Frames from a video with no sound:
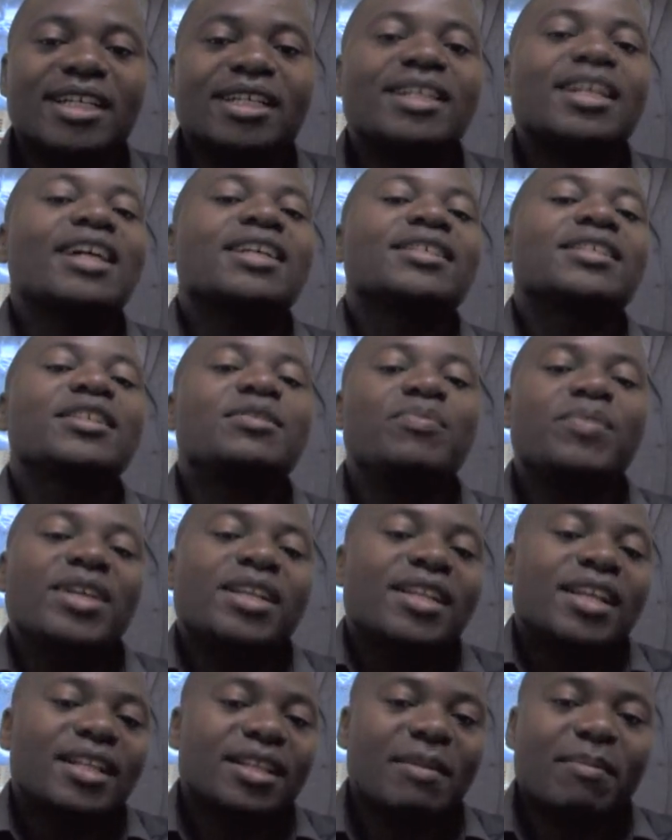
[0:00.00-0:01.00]
does it
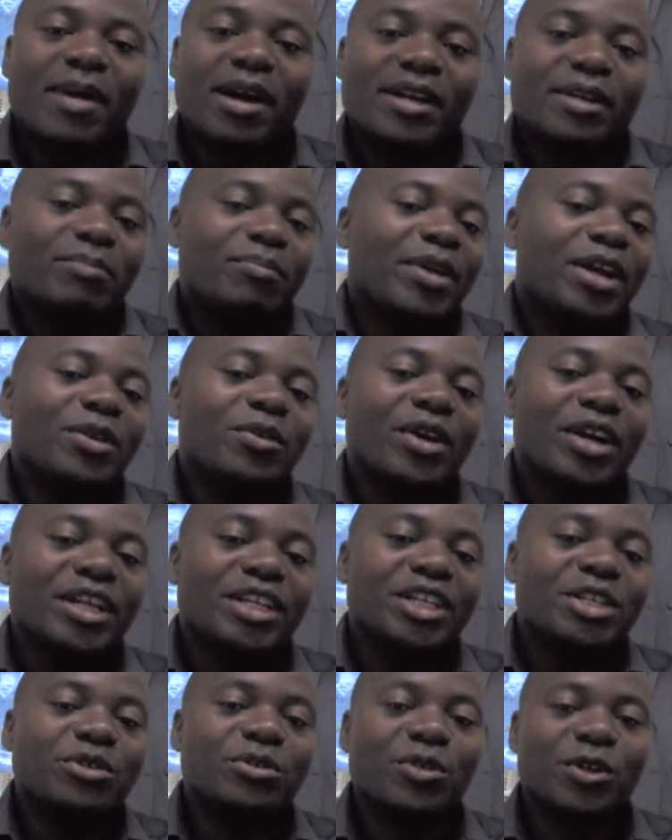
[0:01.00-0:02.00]
mean that the
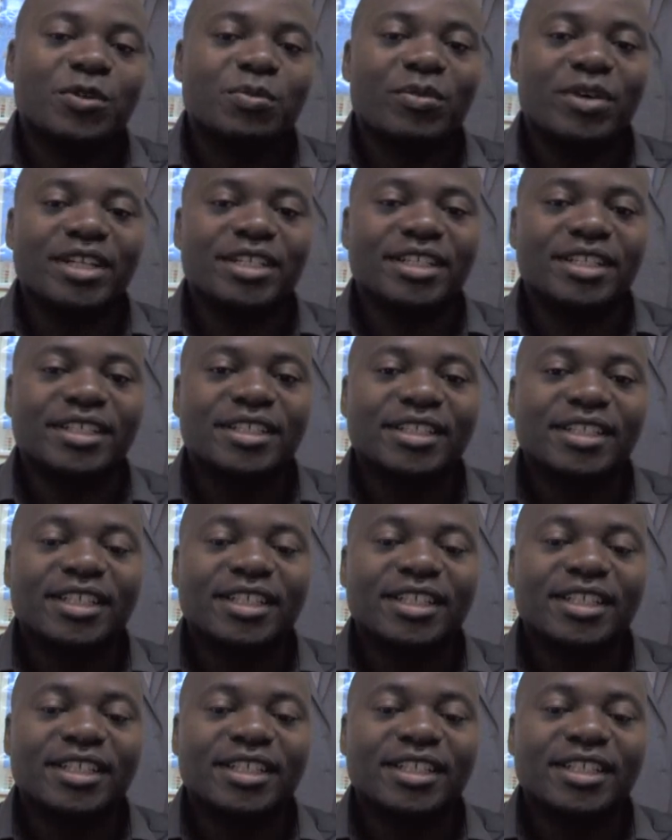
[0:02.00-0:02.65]
minority do not matter?